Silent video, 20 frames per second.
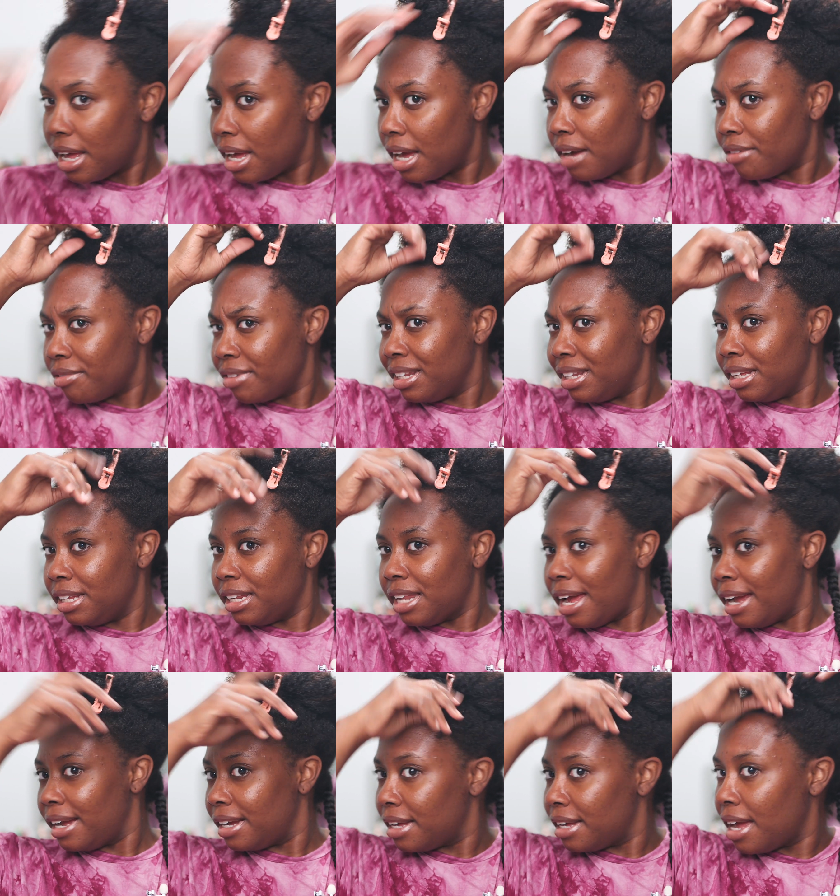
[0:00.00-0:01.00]
I really
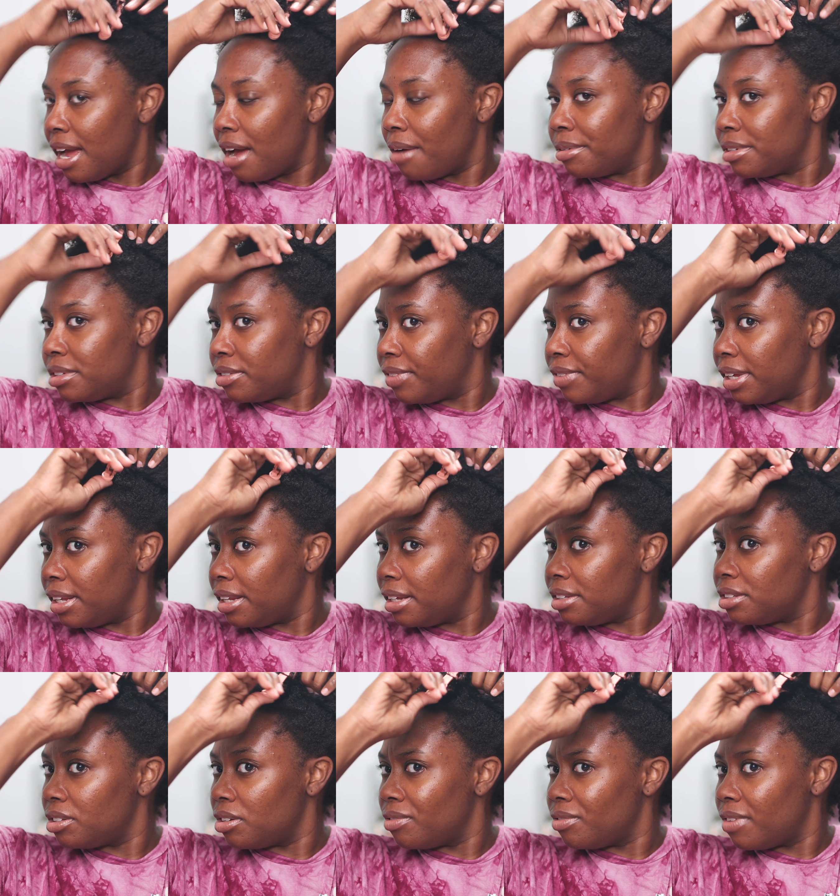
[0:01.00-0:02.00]
like how it's
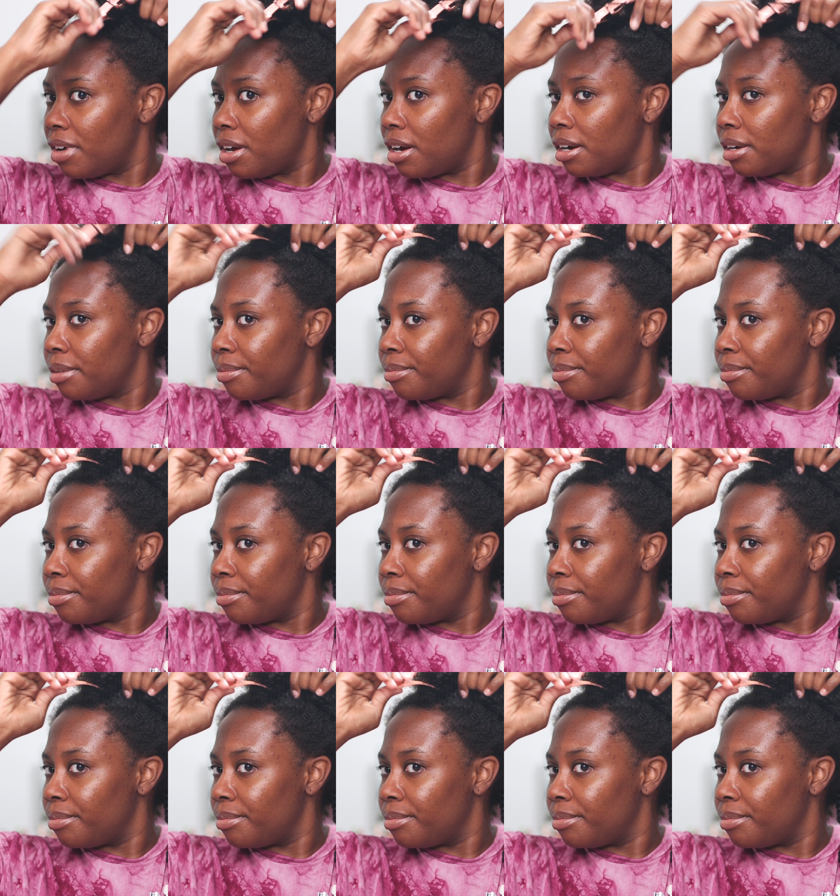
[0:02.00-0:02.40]
feeling so far.